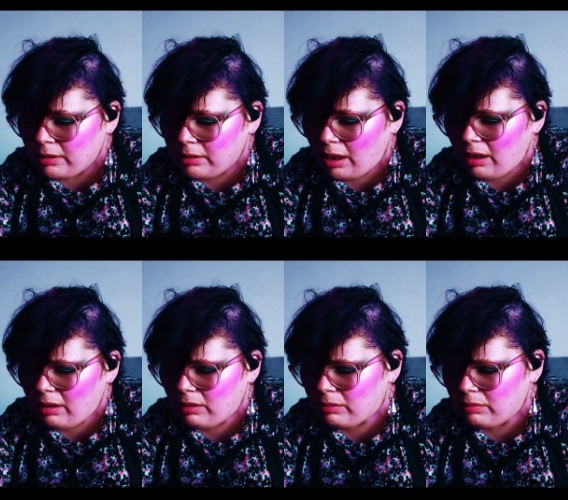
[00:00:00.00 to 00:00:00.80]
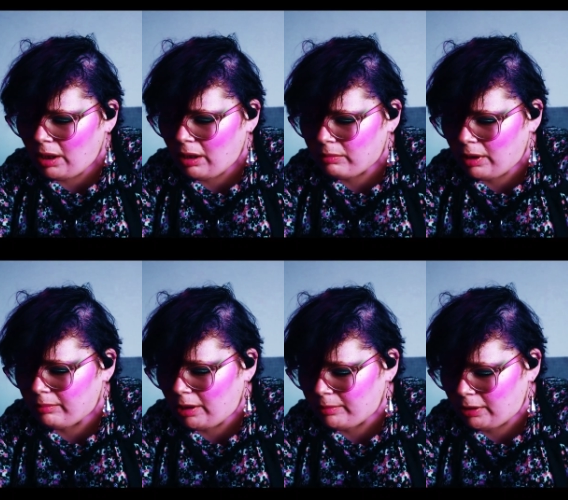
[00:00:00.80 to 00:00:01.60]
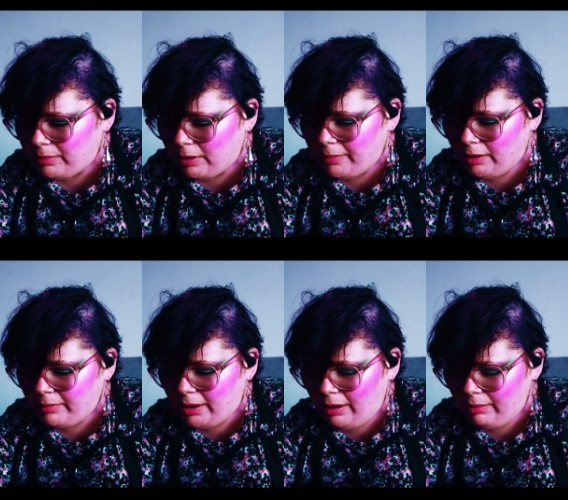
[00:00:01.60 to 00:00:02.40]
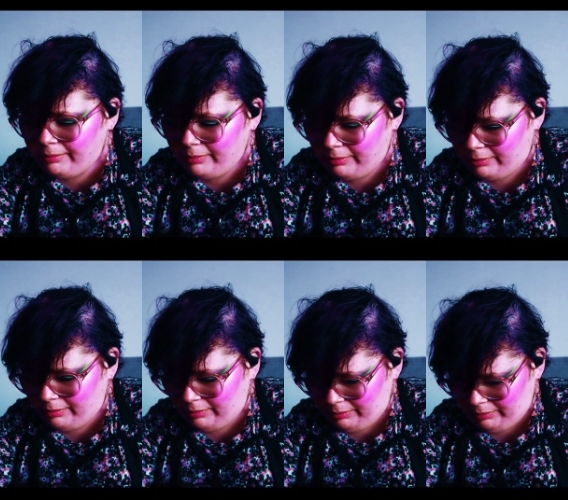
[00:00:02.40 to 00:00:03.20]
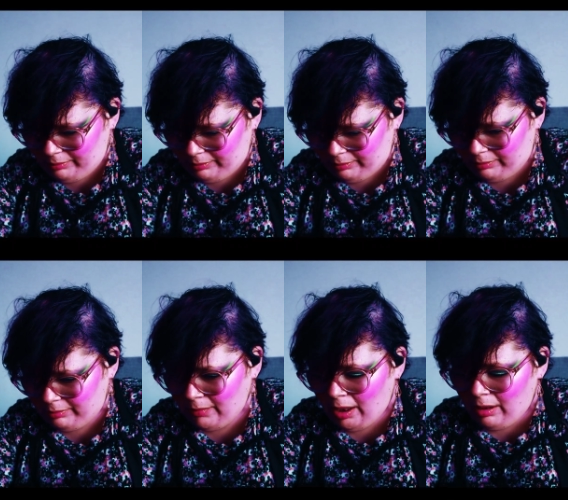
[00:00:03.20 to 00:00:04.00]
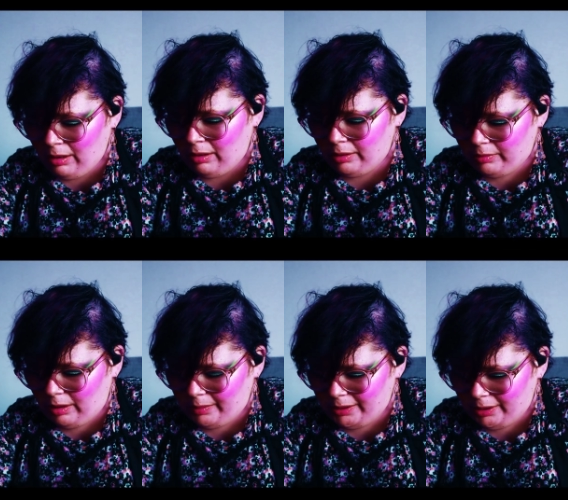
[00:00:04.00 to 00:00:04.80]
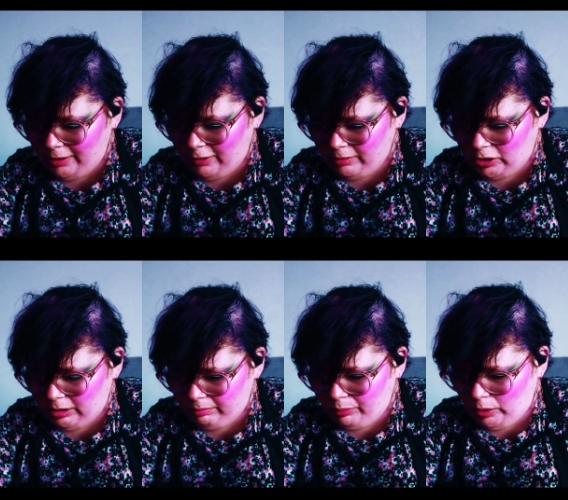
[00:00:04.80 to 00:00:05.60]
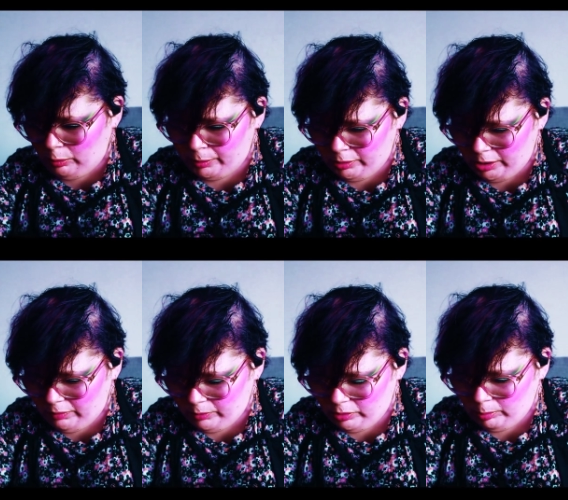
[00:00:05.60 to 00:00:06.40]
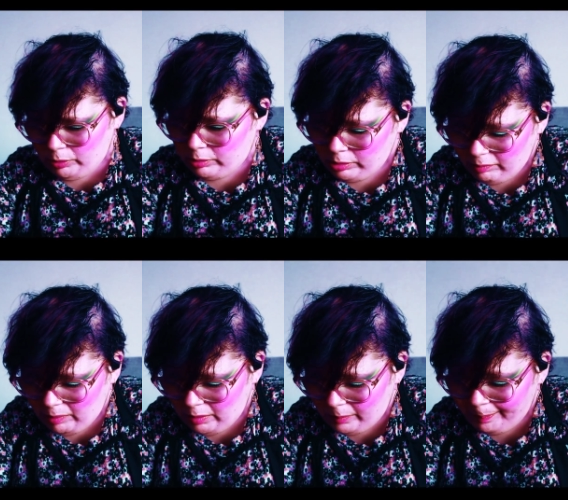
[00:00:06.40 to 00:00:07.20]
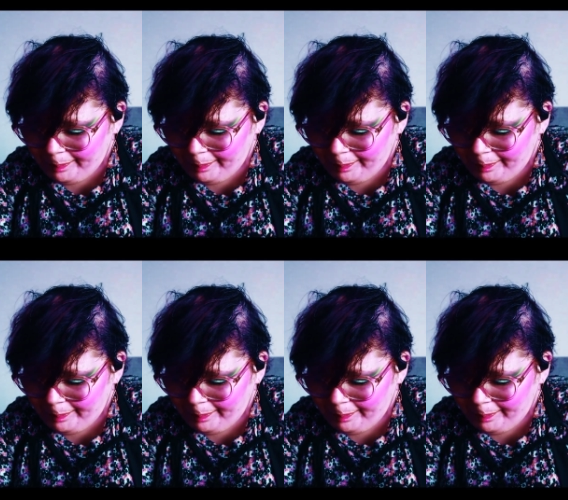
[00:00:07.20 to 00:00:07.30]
No, no, no, no, no, no, no, no. Mm-hmm. I do not want to see Jim Bro bullshit from Trendmood. Leave me alone.